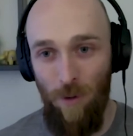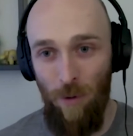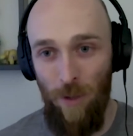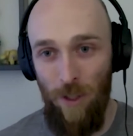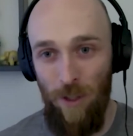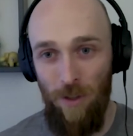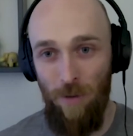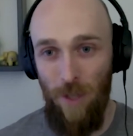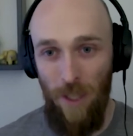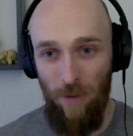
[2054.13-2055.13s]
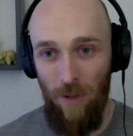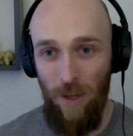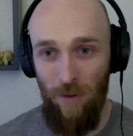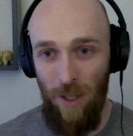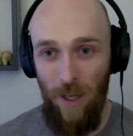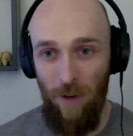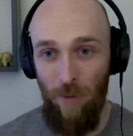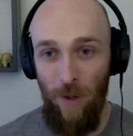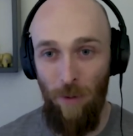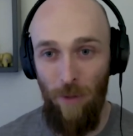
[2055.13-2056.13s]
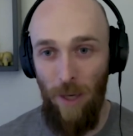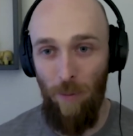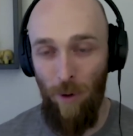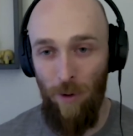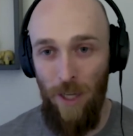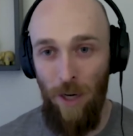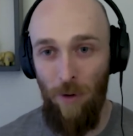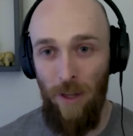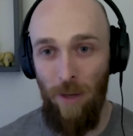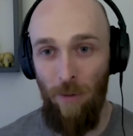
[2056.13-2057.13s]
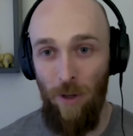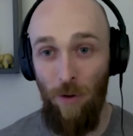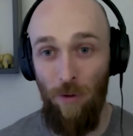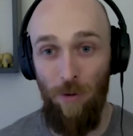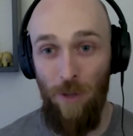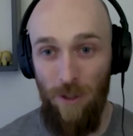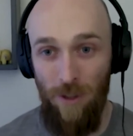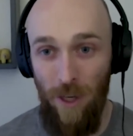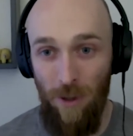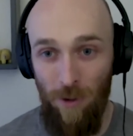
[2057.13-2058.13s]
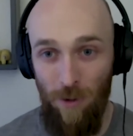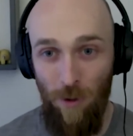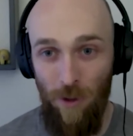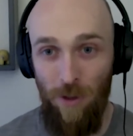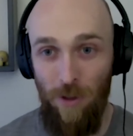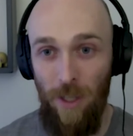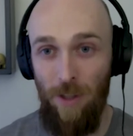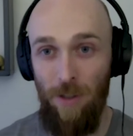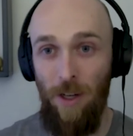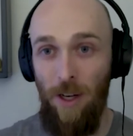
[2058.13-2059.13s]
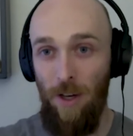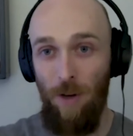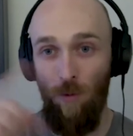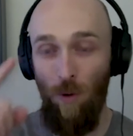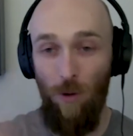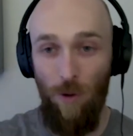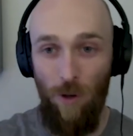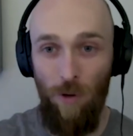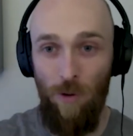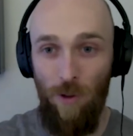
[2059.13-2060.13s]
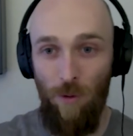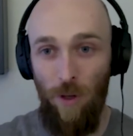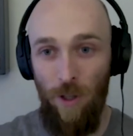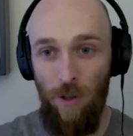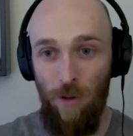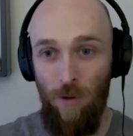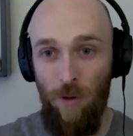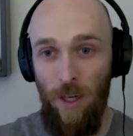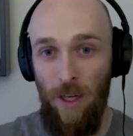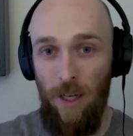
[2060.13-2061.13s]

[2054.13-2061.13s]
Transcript: where we just we give and give and give but then we get burnt out and then we go through these cycles where it's just like this roller coaster where you